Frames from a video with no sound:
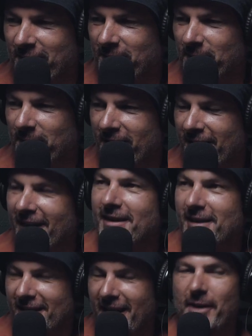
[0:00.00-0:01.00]
of, he's
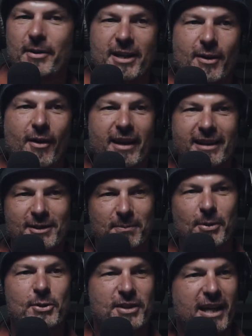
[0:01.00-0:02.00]
a Kiwi guy and he's a
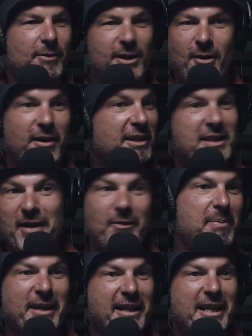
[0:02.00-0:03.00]
bush Kiwi guy. He's never
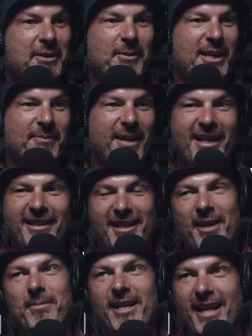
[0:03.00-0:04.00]
been anywhere, man,
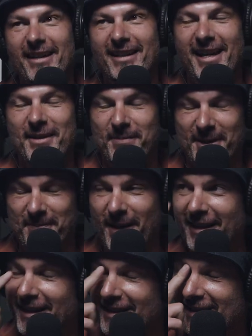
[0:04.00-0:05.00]
but he had a bit of money and